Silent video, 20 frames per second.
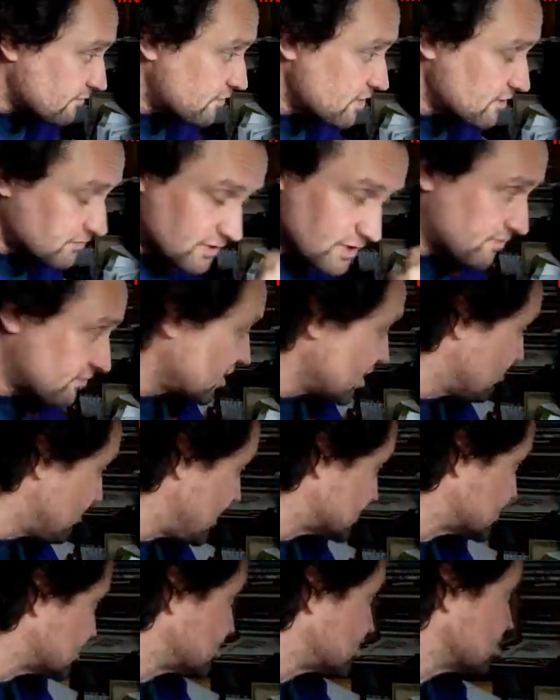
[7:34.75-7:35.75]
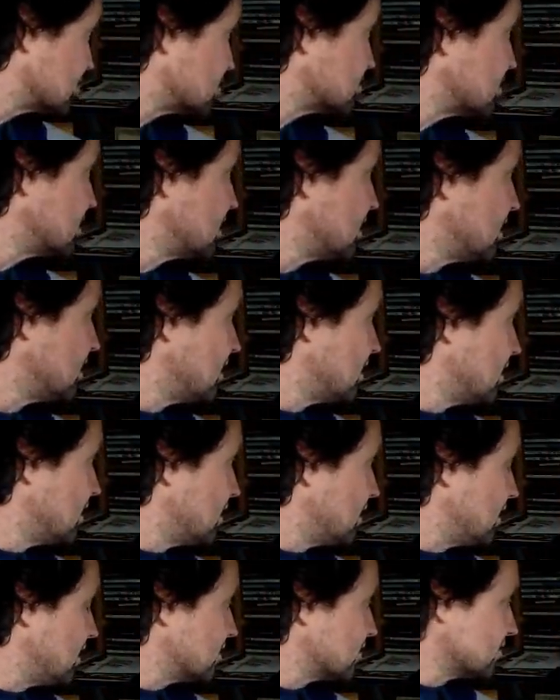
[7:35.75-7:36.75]
53 messages,
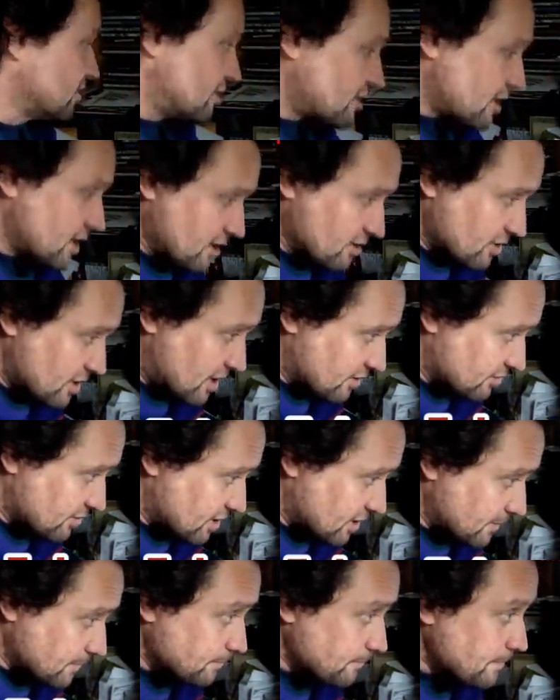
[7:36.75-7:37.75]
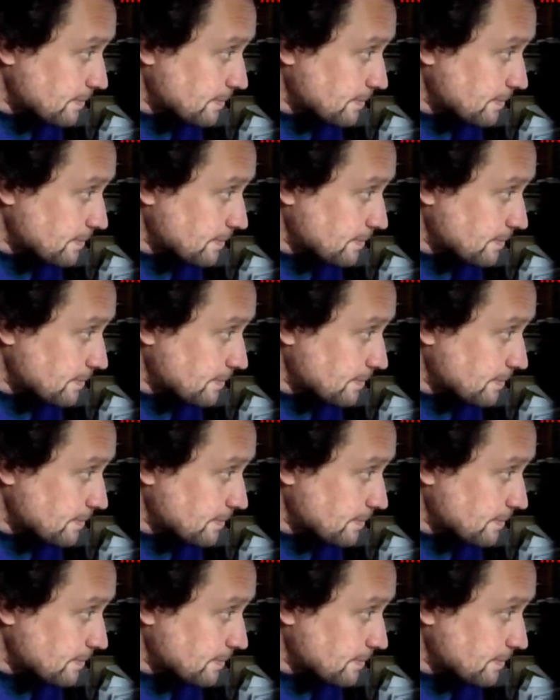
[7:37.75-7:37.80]
and there are another